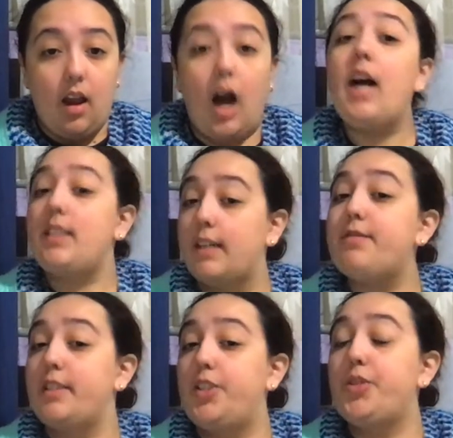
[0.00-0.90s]
I
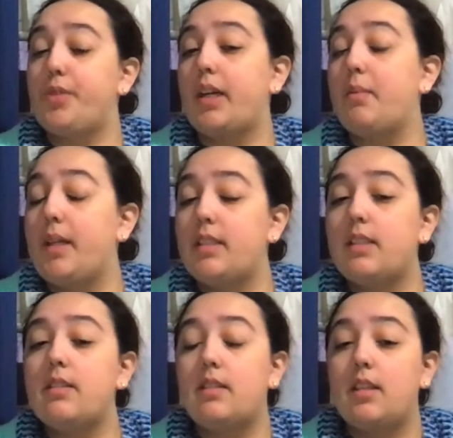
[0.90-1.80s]
definitely do recommend
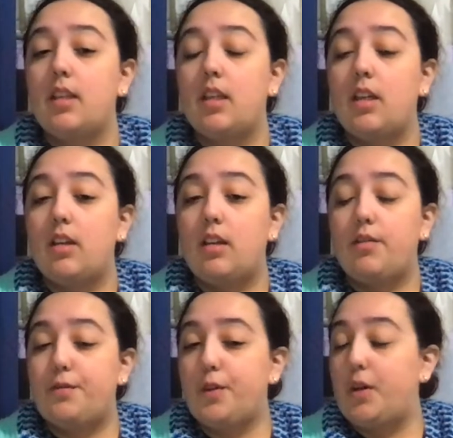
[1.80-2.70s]
it.
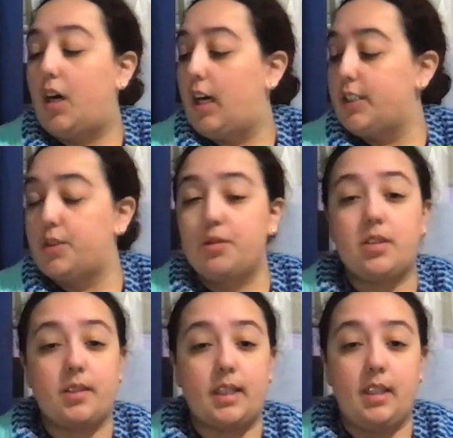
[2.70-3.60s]
For high school
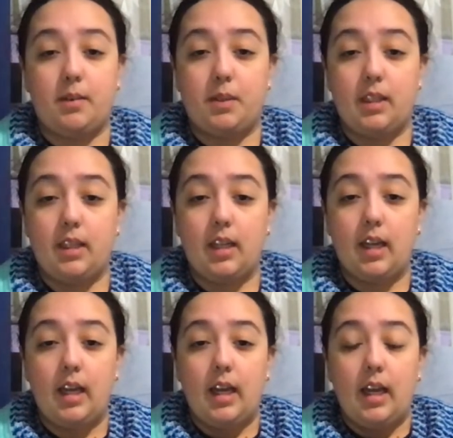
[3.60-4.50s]
curriculum,
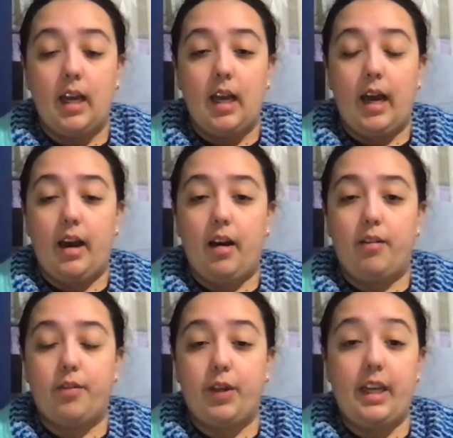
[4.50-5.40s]

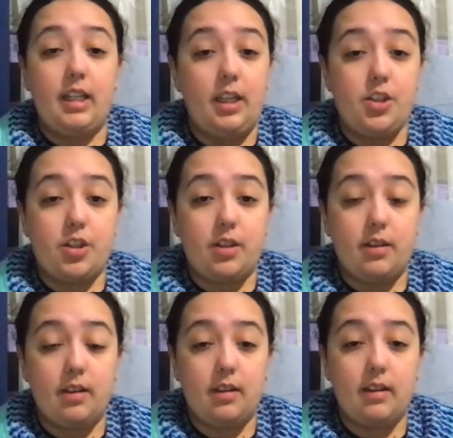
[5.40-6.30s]
for English,
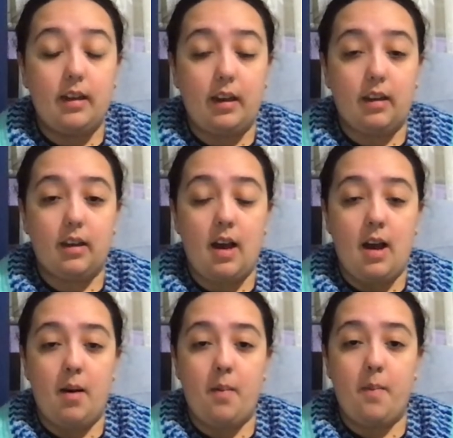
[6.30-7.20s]

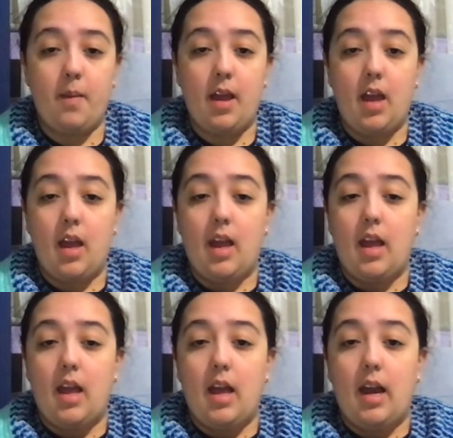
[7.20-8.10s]

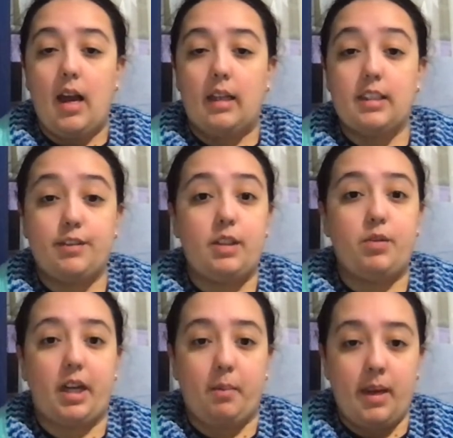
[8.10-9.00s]
definitely
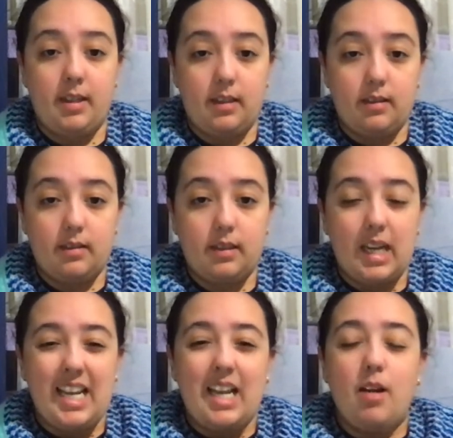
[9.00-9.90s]
recommend it.
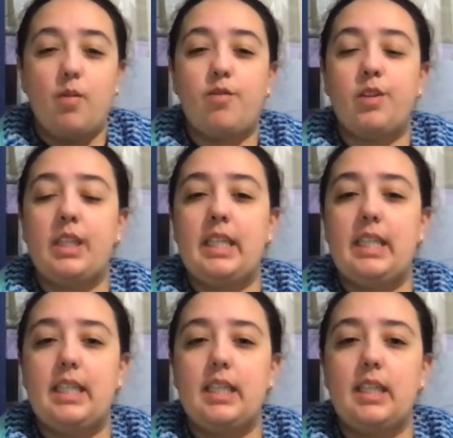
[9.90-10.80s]
For
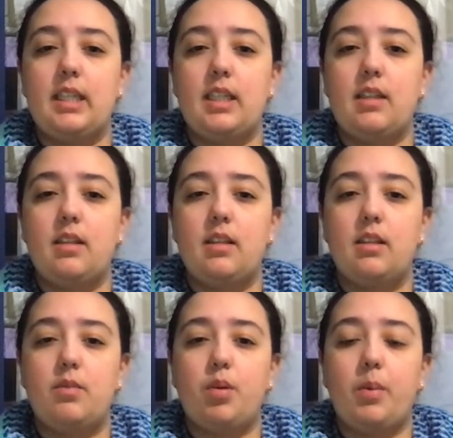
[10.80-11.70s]

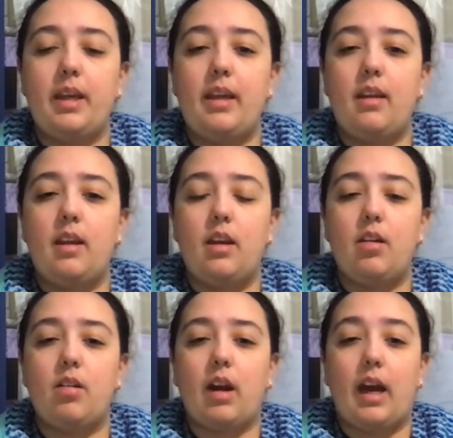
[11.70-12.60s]
probably
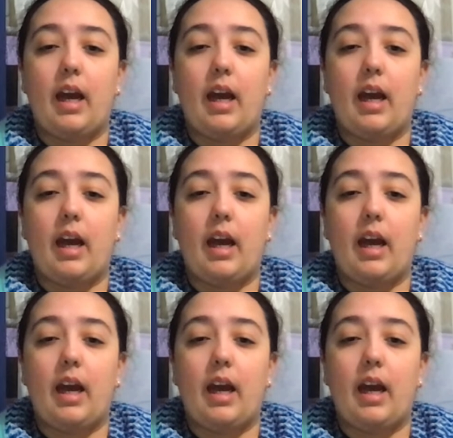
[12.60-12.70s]
year,